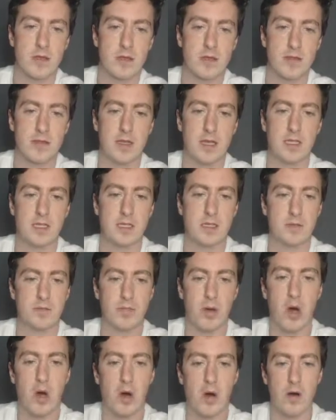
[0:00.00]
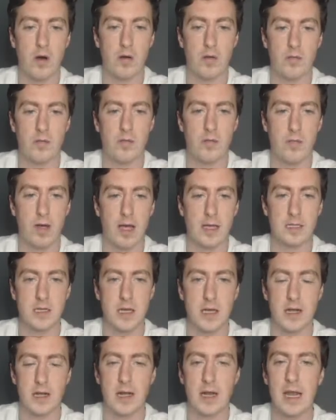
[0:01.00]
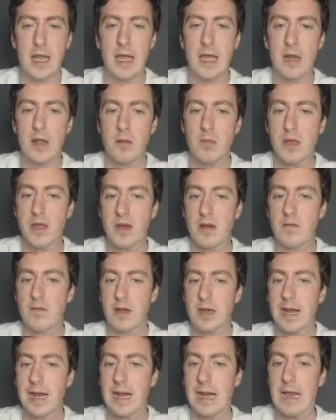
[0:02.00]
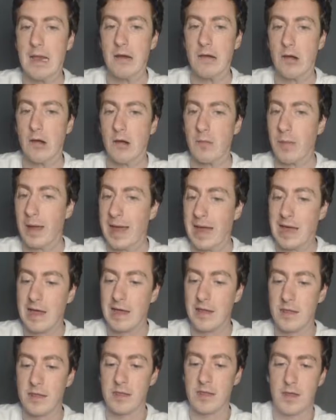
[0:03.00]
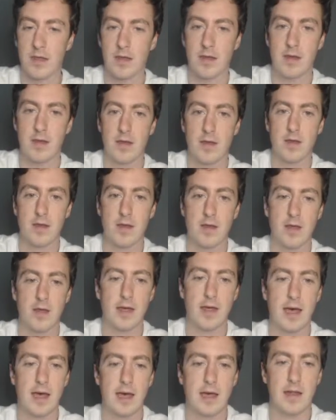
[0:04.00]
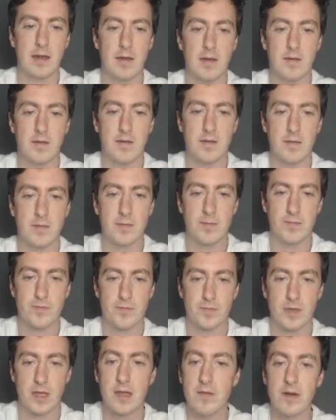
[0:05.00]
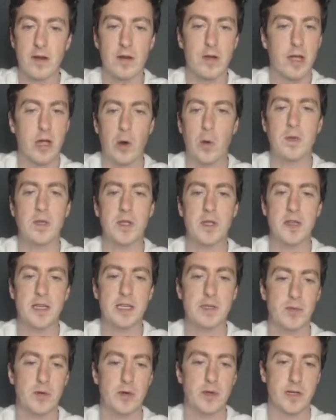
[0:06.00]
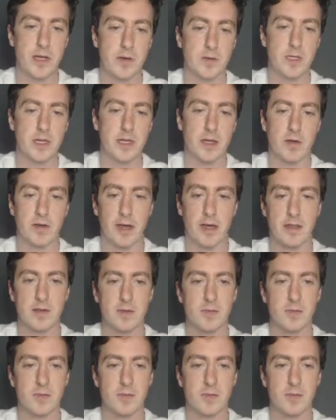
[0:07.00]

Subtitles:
This pawn has a little bit of a clearer path, and even look up to this point I was like, okay, there's